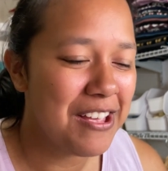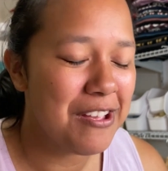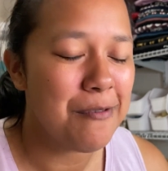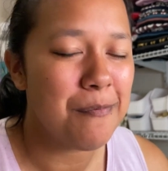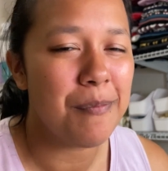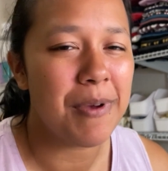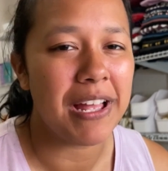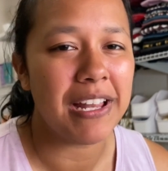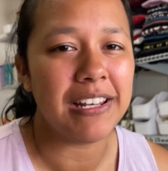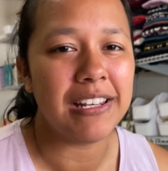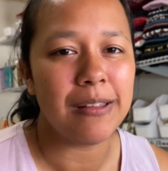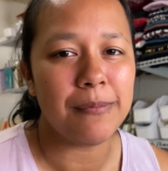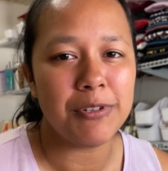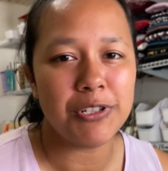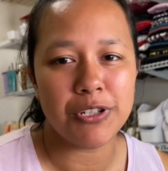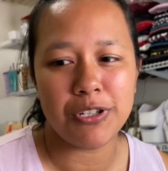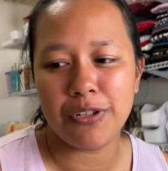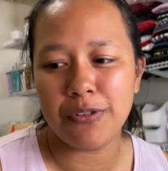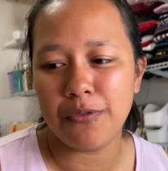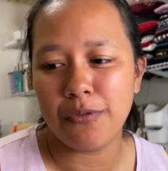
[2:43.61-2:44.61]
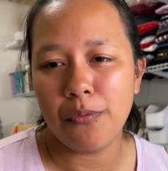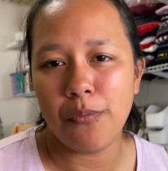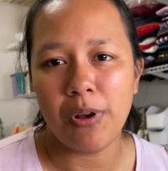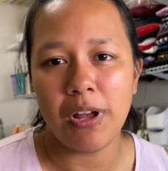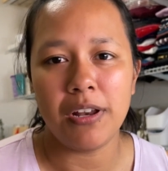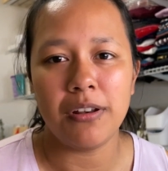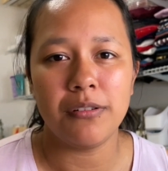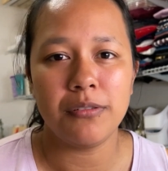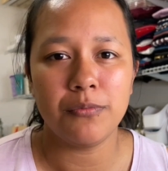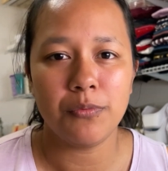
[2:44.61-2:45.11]
But let me show you
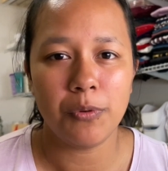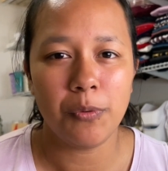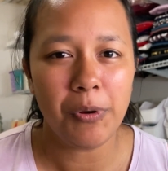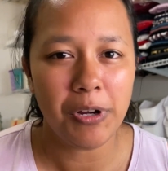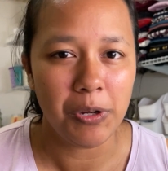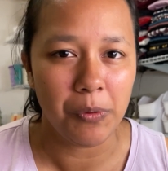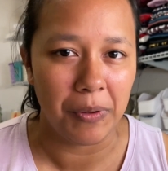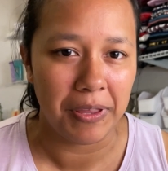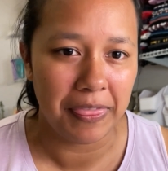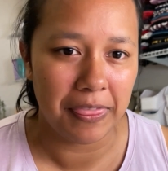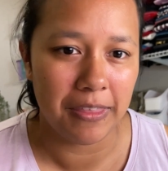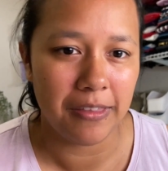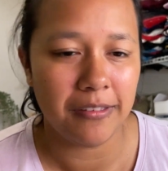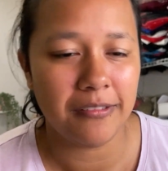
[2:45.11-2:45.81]
what we're working with.